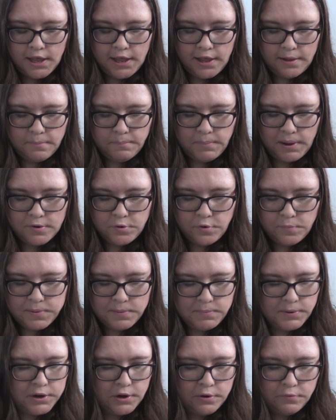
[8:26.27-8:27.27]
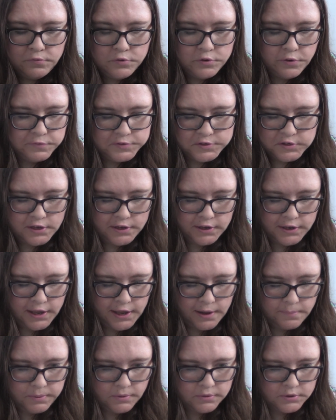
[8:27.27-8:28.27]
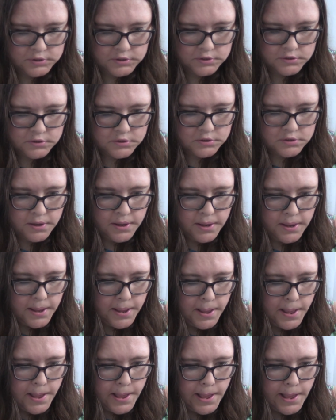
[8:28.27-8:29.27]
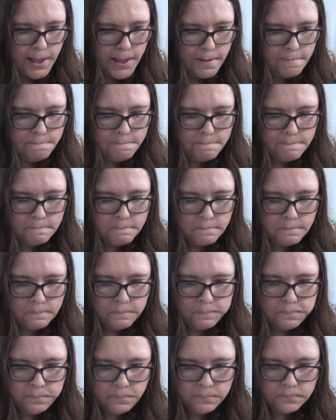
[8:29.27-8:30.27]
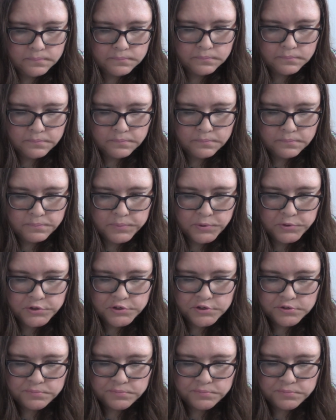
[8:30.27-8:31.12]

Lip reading: I know people who love skincare boxes, but